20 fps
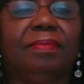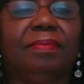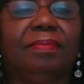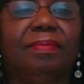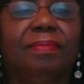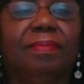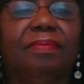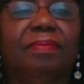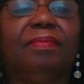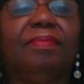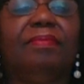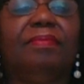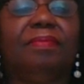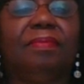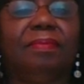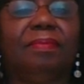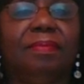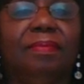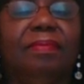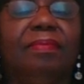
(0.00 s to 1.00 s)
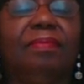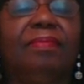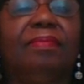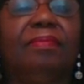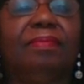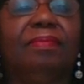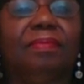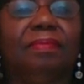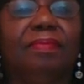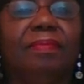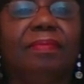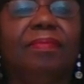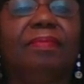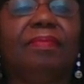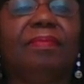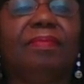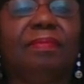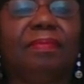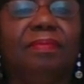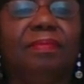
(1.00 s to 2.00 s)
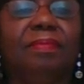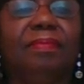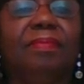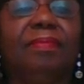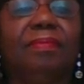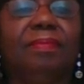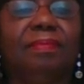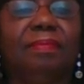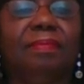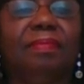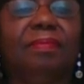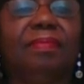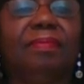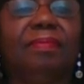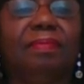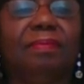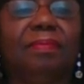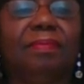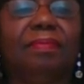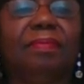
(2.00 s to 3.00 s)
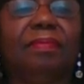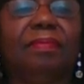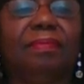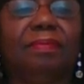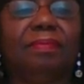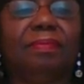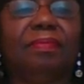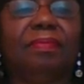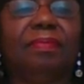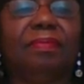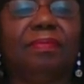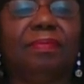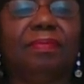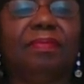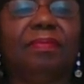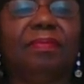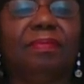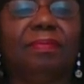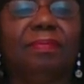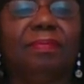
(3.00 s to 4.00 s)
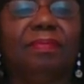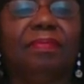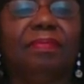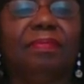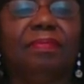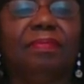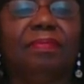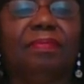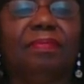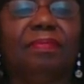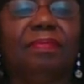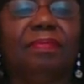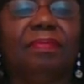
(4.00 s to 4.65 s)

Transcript: (not speaking)